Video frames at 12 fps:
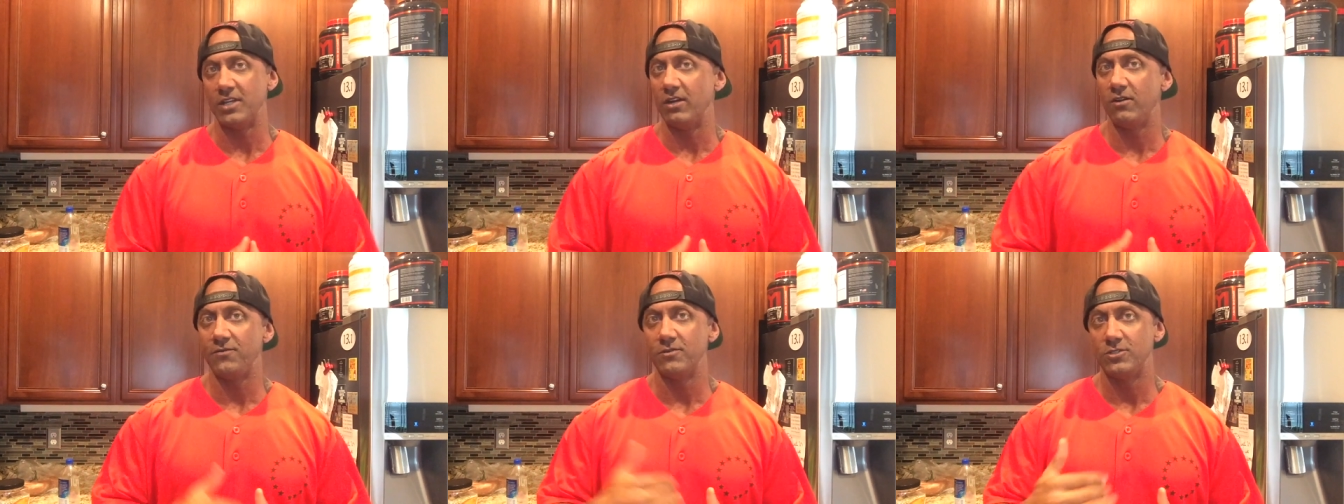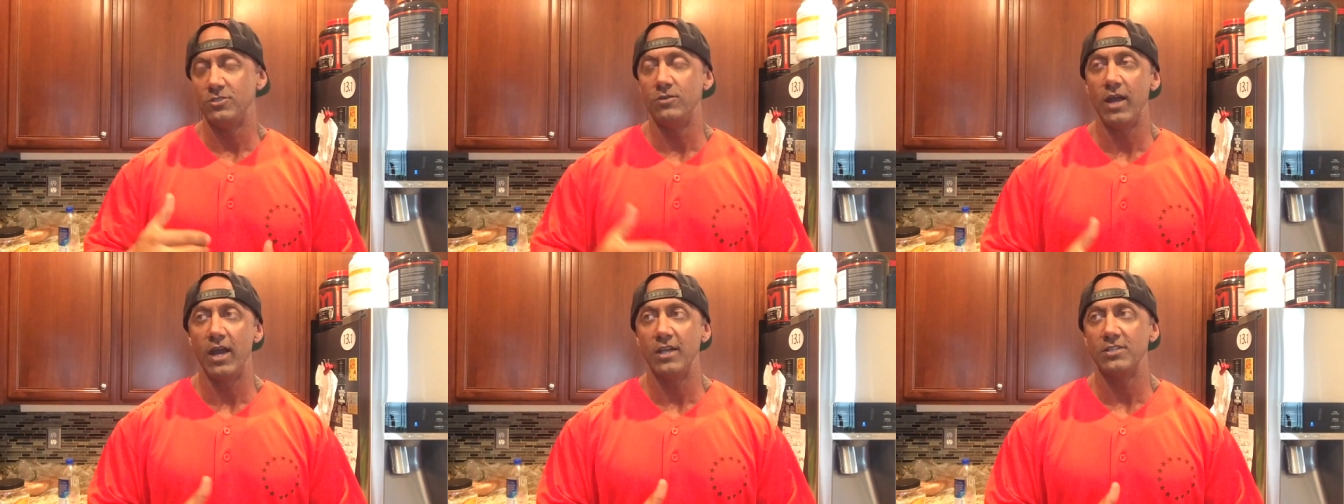I don't know if there was two
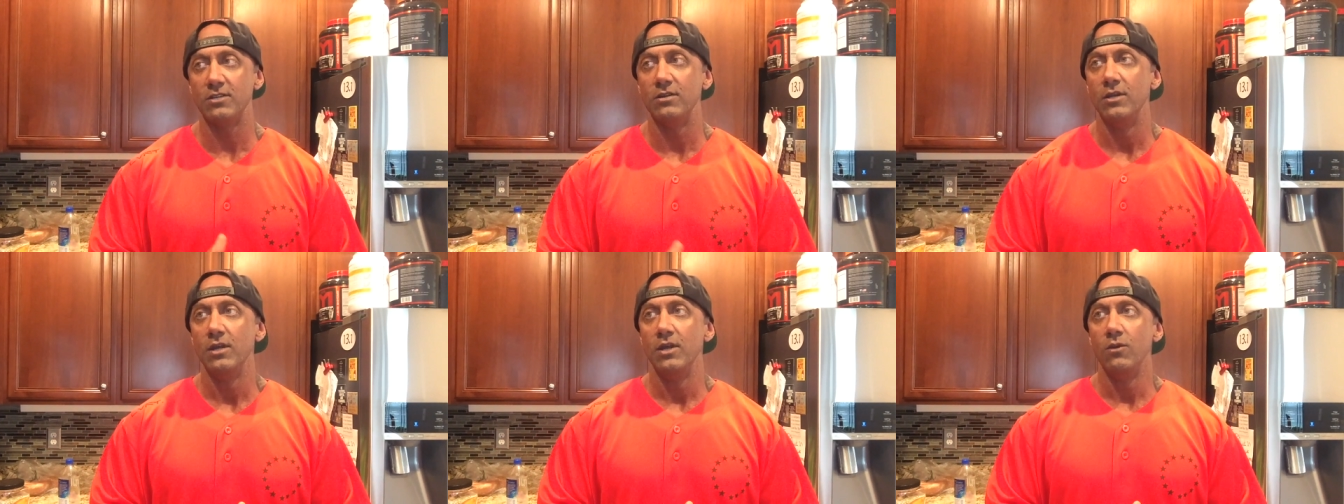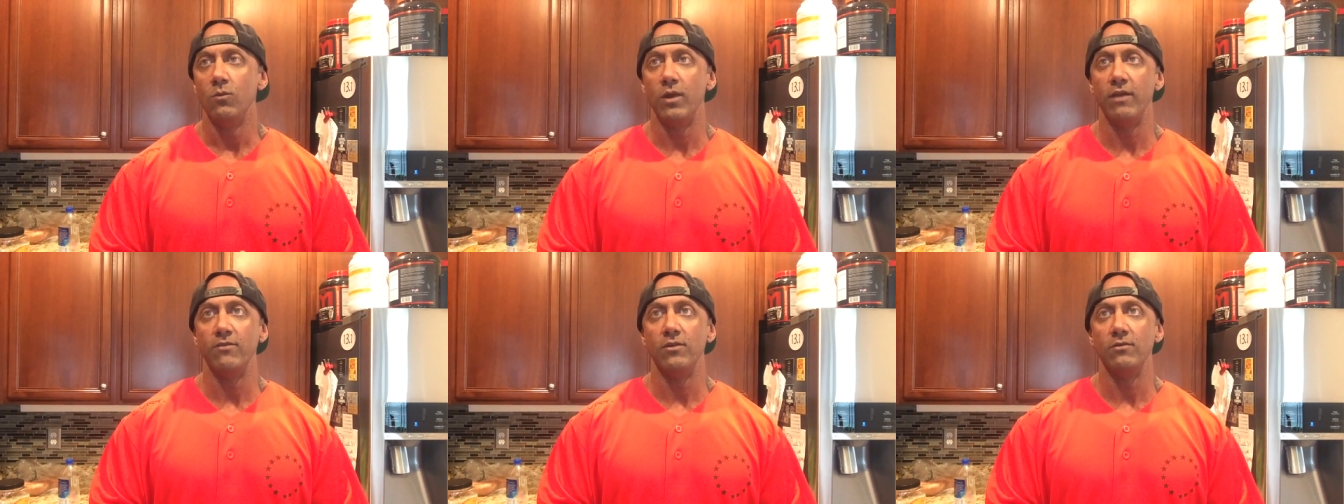guys or
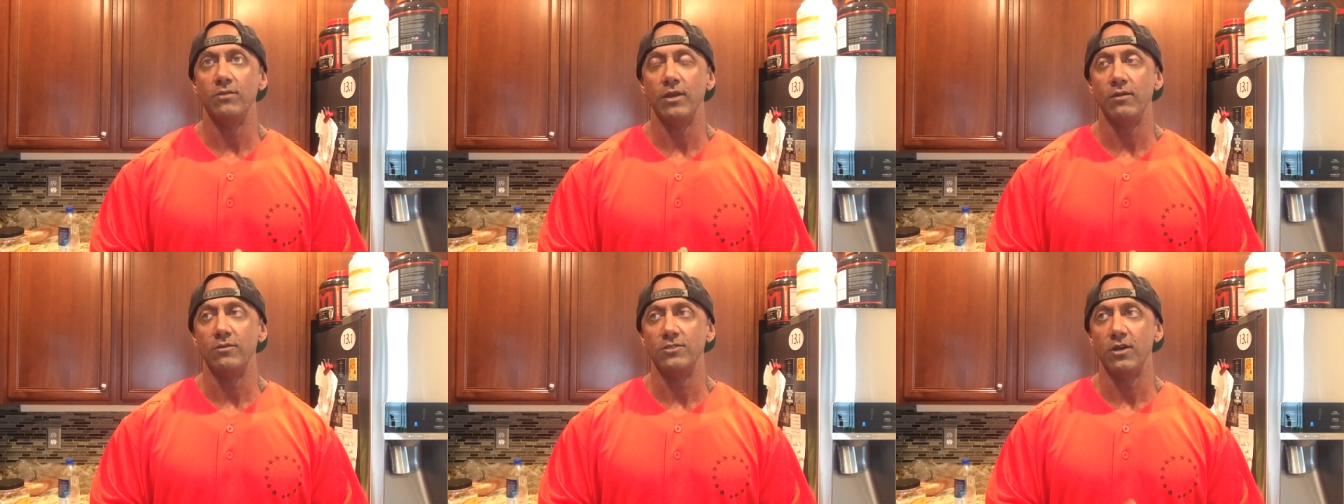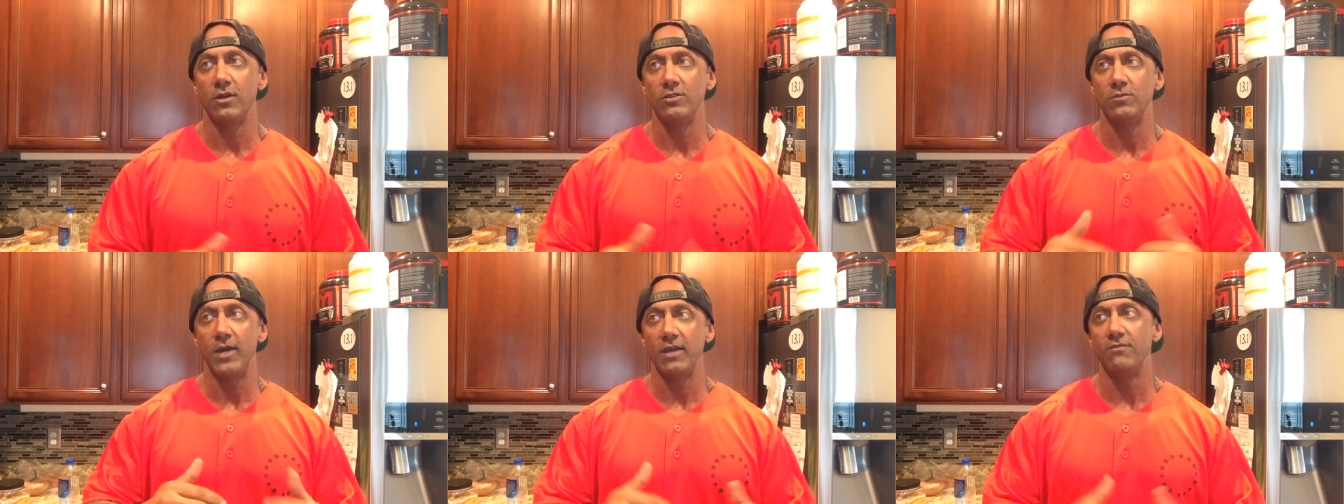whatever that I was talking
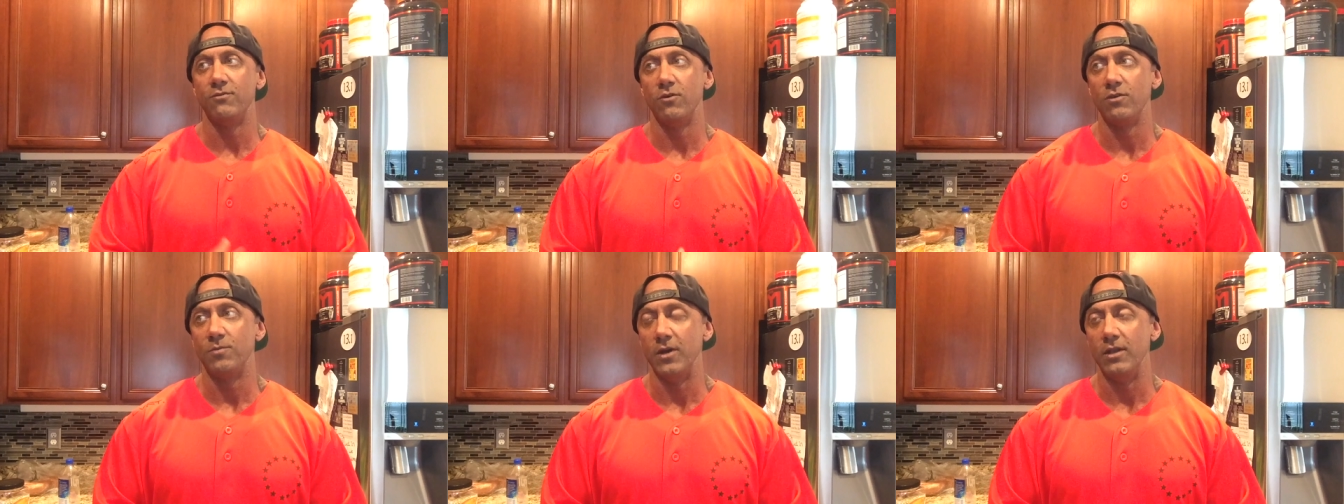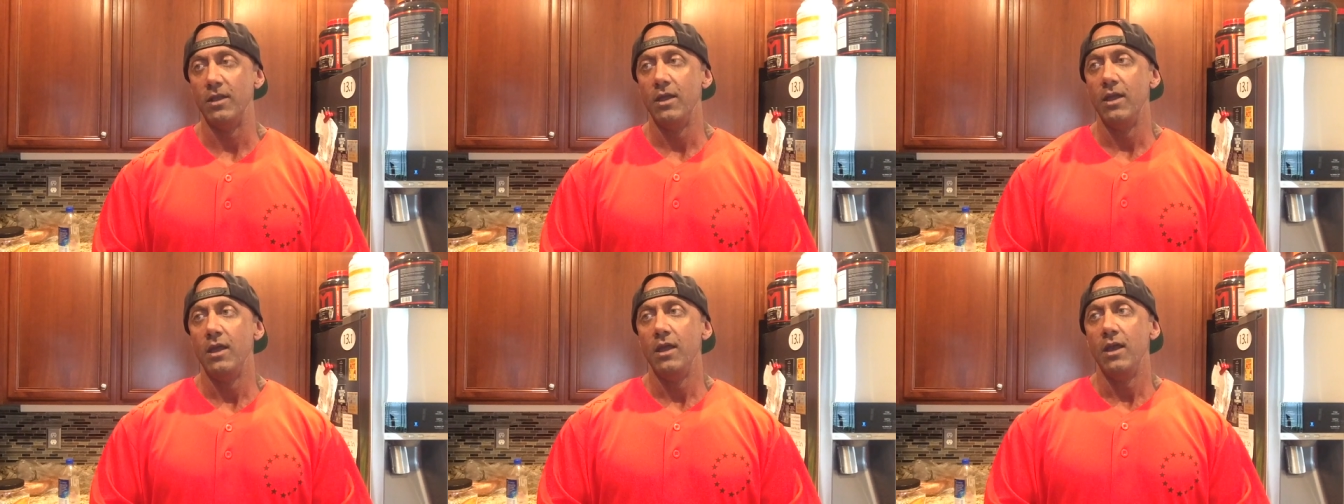to back and forth, but
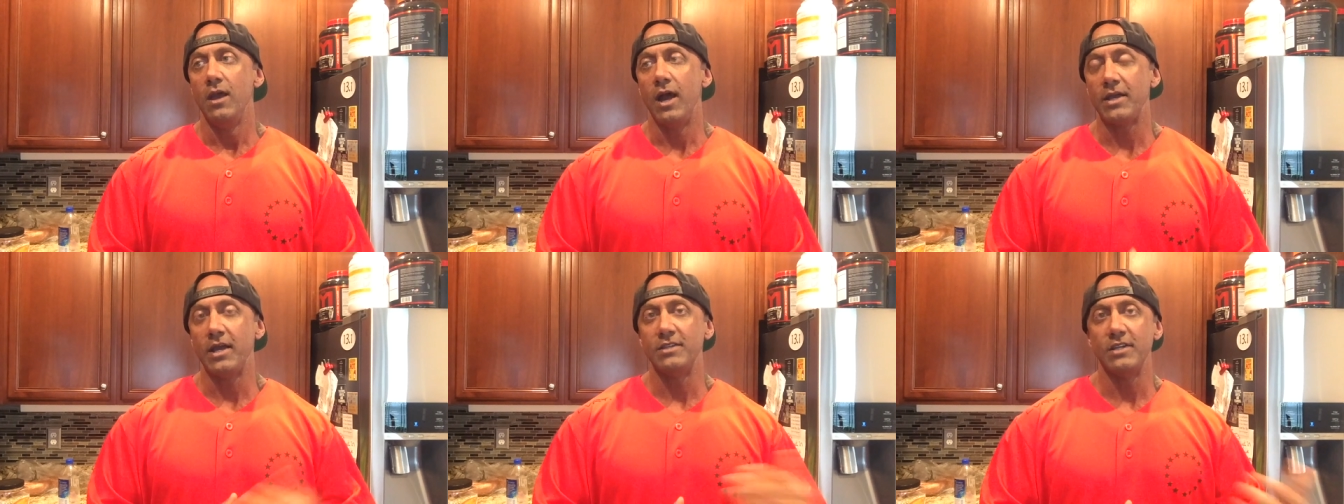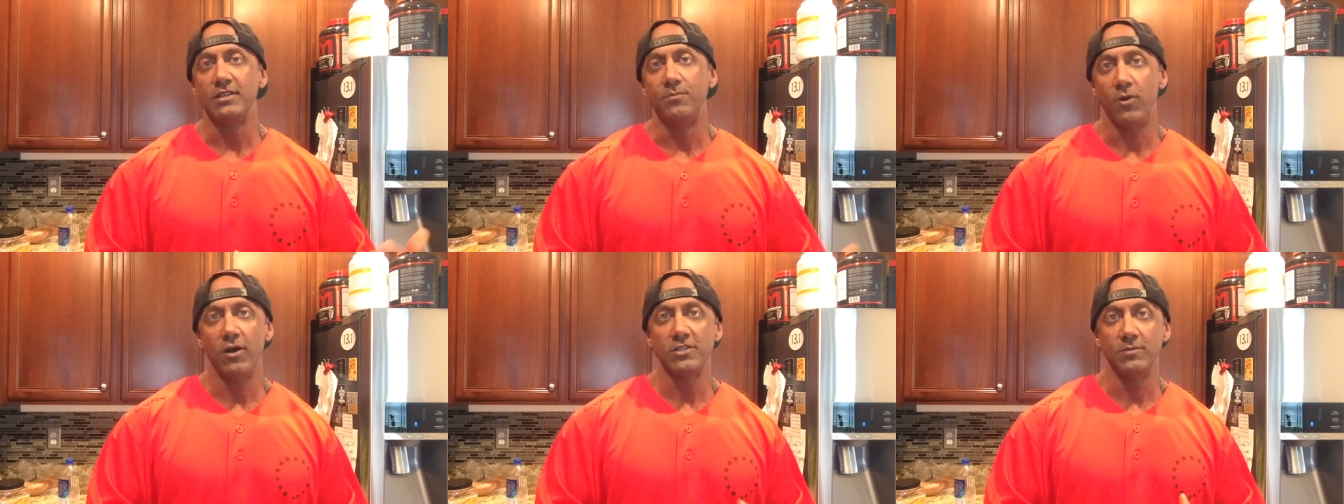I contacted
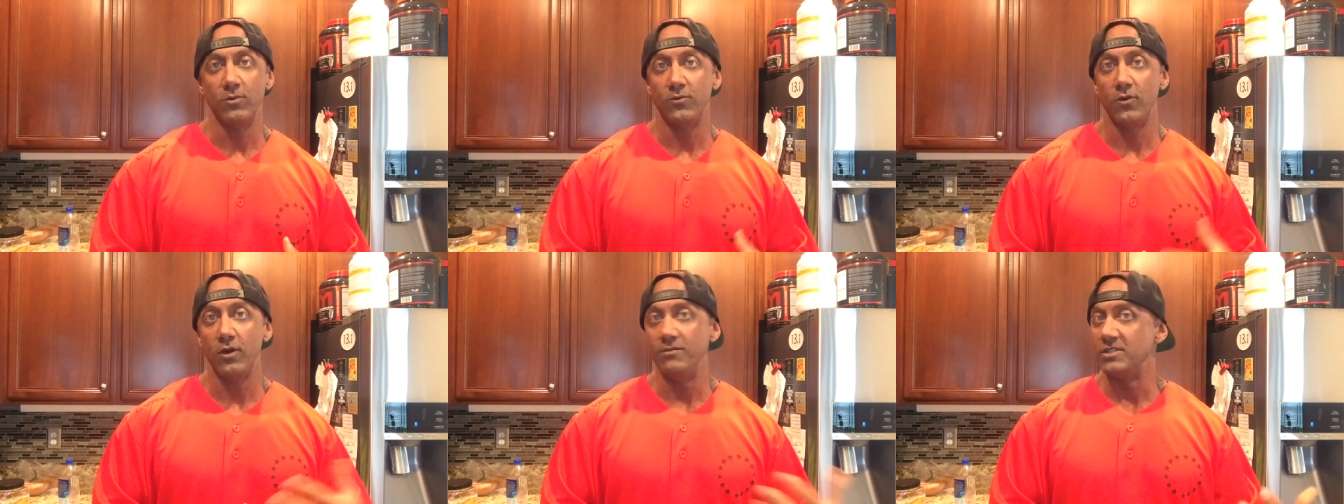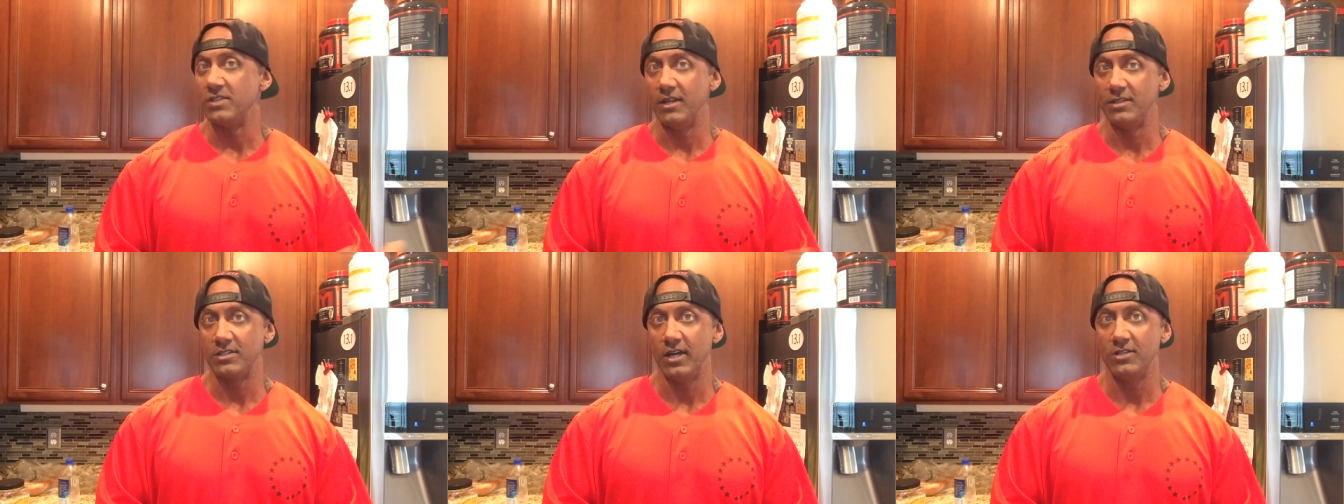Boston before I even
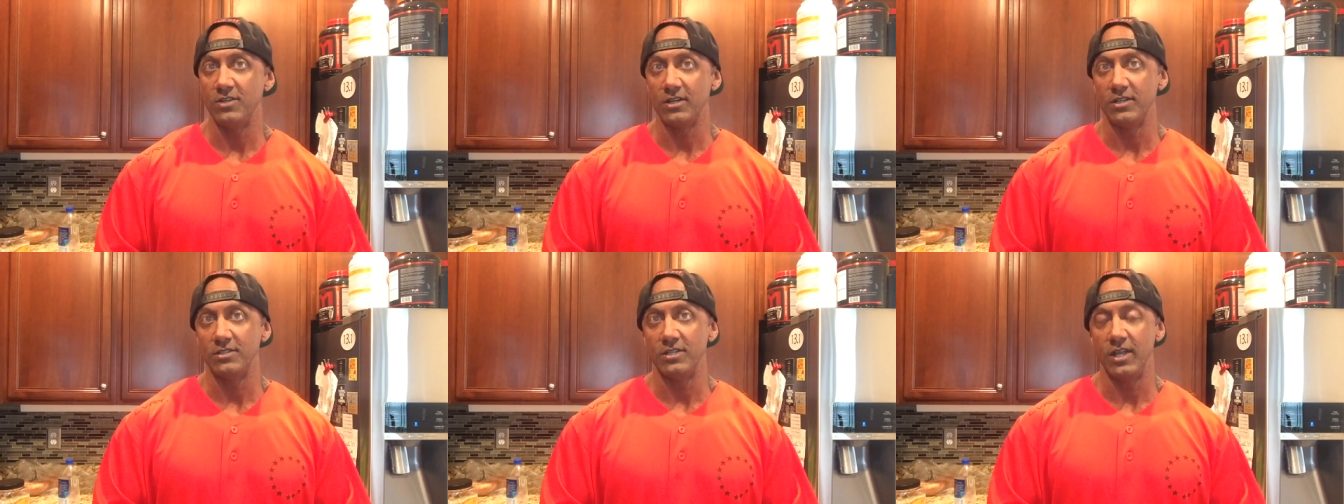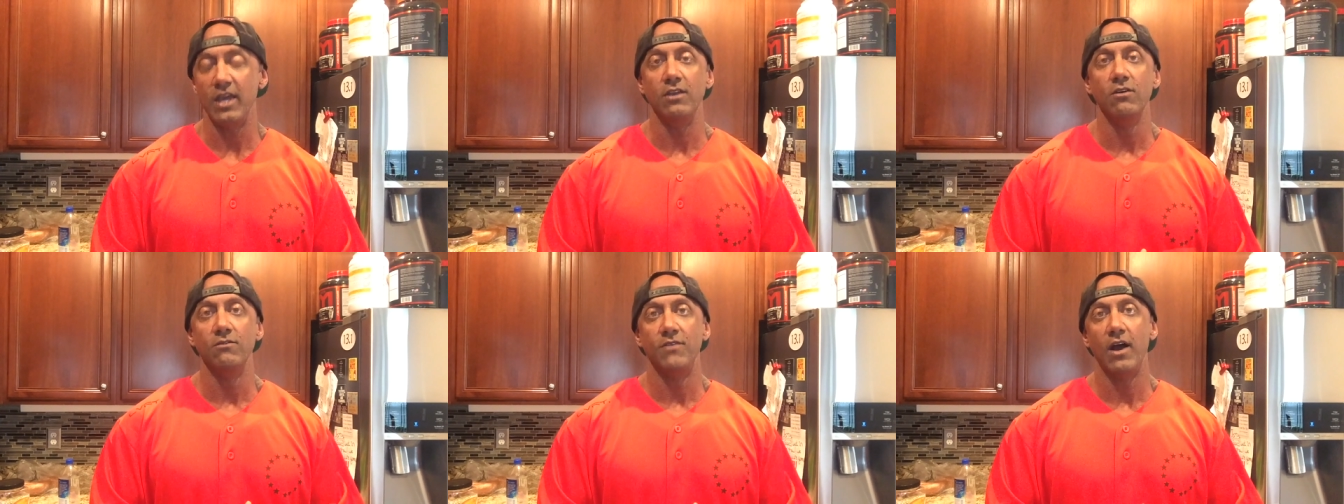signed this contract and said, hey,
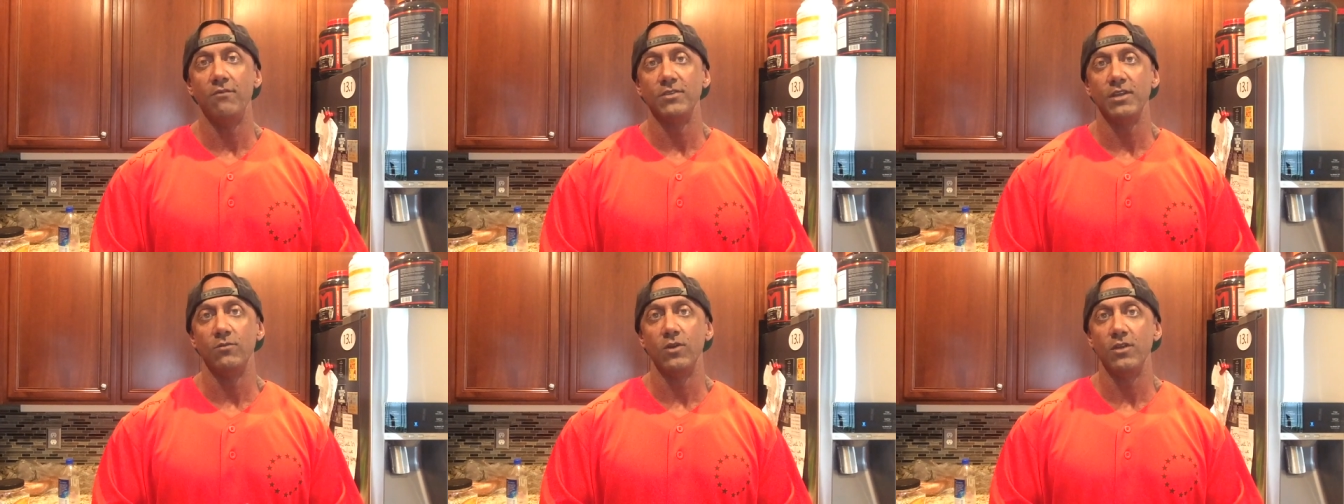you're involved with them.